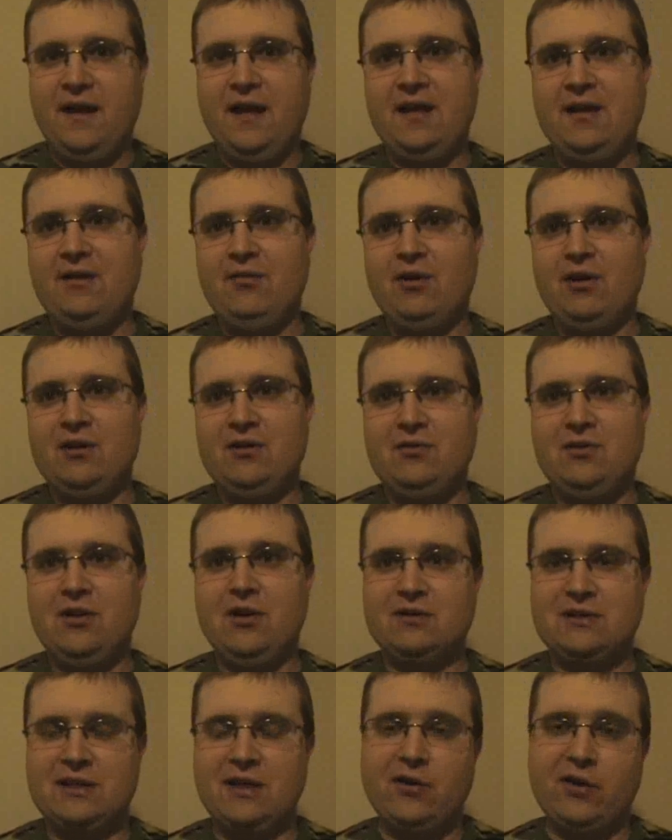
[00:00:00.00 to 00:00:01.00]
anyone who
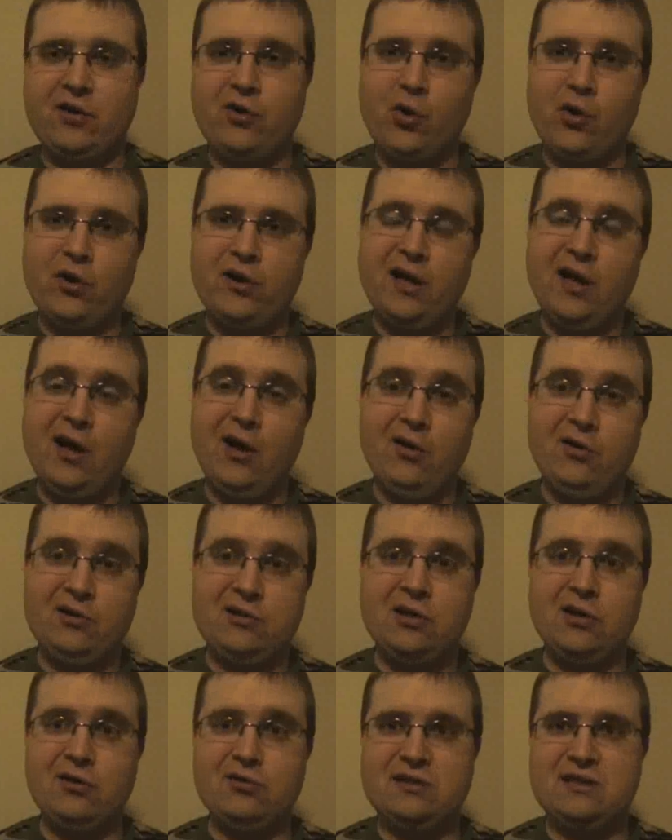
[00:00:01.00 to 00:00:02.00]
knows Air Coryell
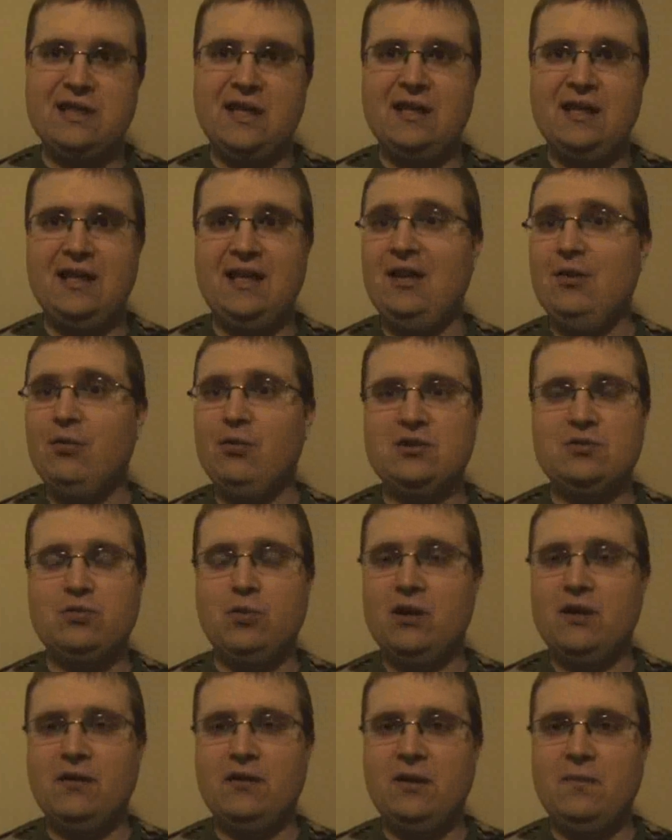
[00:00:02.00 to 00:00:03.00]
knows that it was
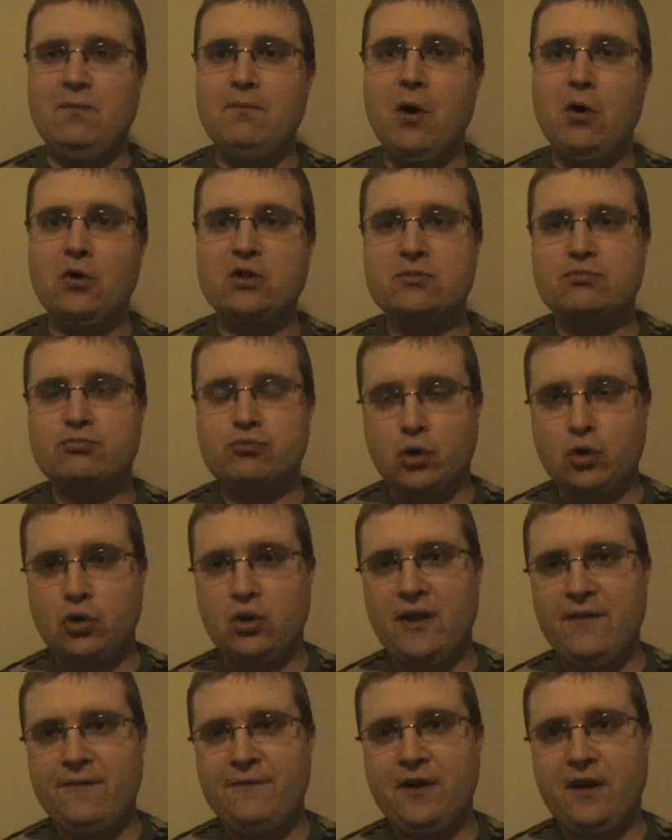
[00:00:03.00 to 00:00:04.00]
one of the most
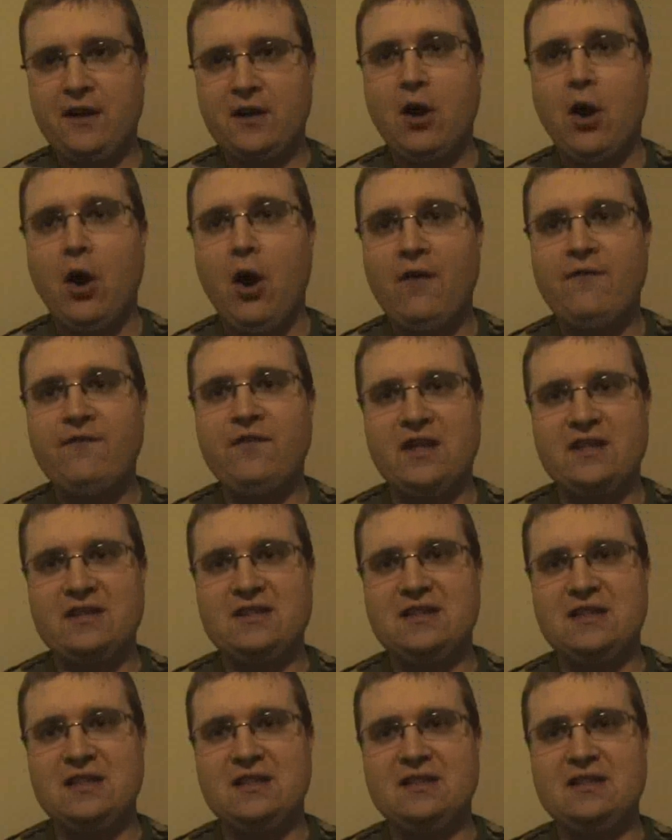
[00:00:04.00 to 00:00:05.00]
prolific
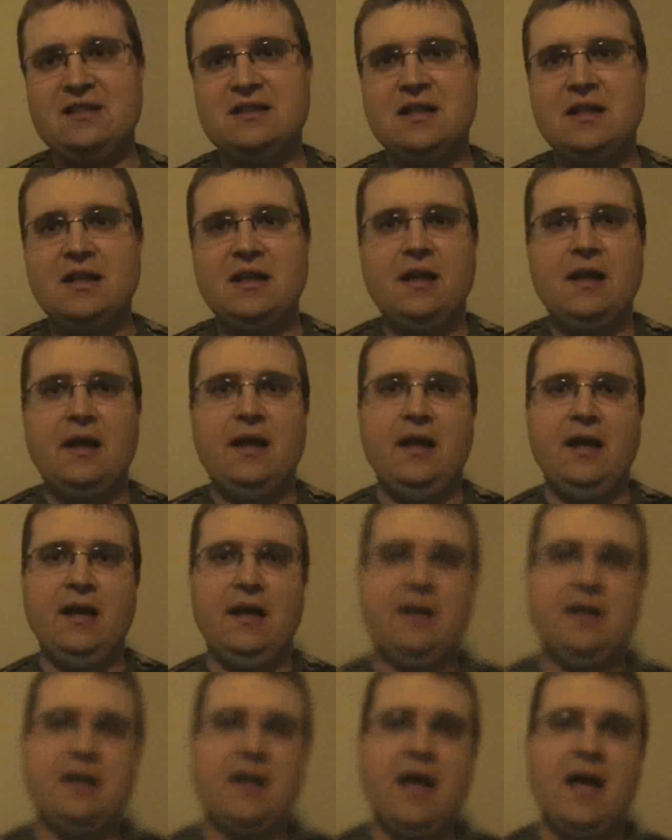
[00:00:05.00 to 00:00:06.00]
offenses
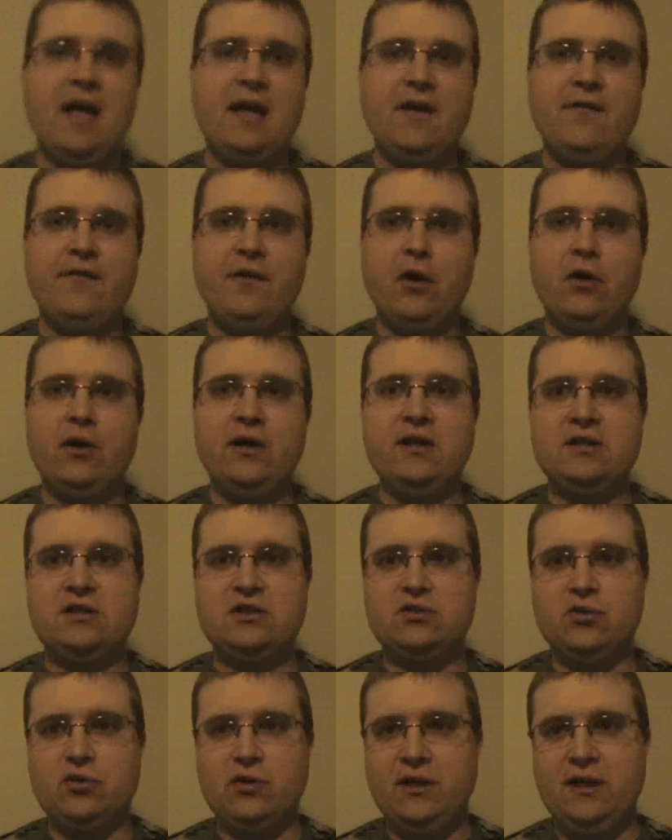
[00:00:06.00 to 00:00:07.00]
in NFL
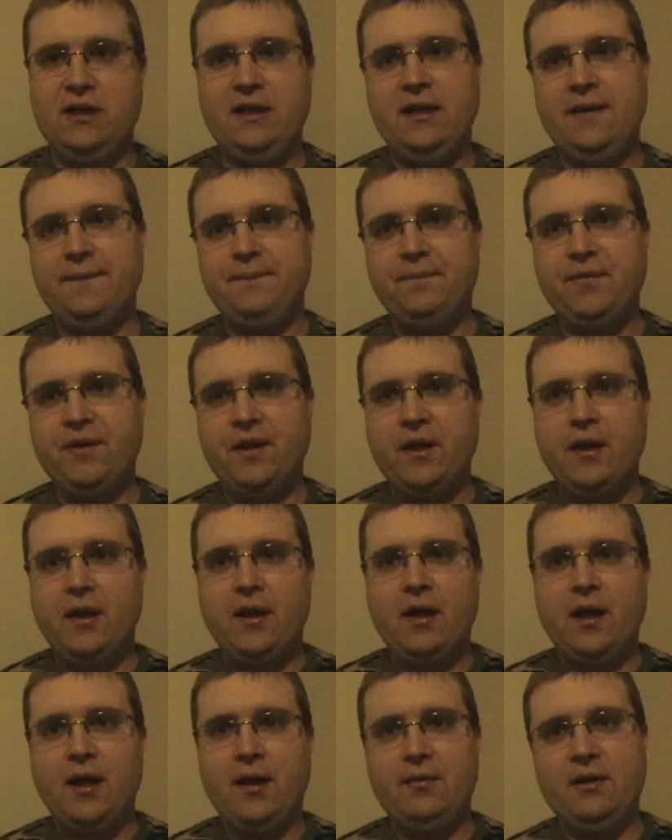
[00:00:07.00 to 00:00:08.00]
history.
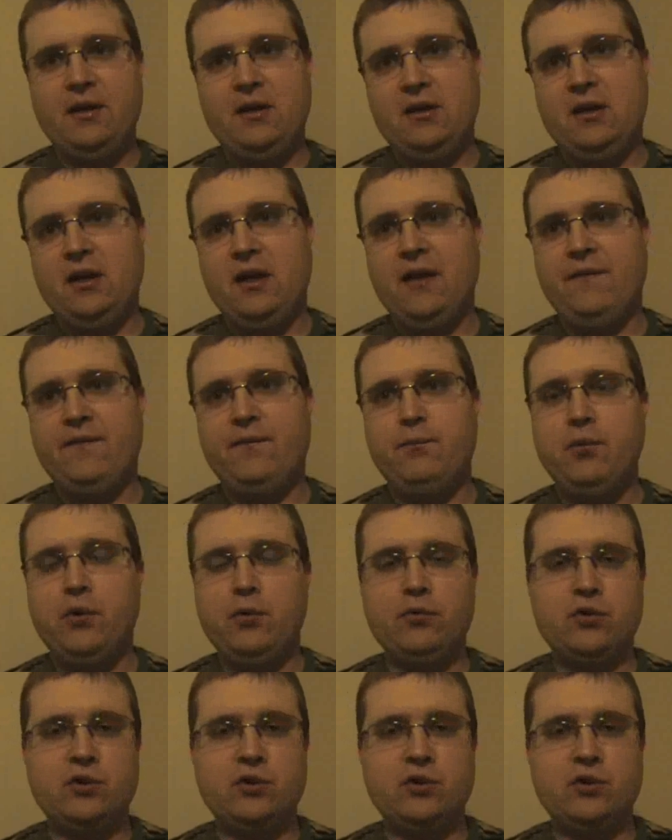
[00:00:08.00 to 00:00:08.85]
I mean, if